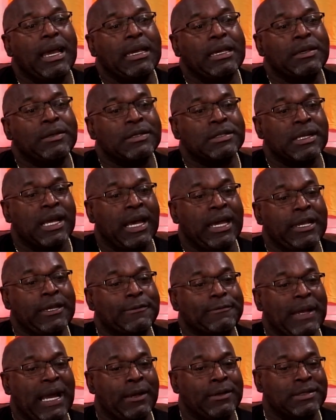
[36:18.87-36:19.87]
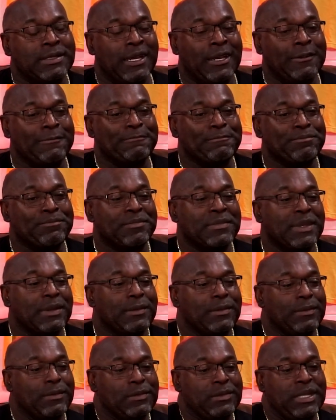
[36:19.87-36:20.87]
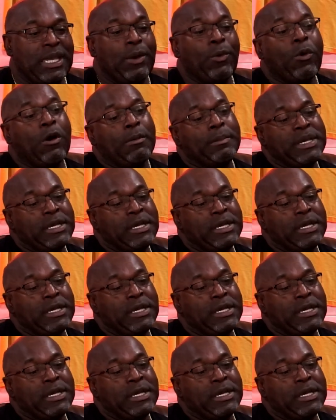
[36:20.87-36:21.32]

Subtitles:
I was like, they want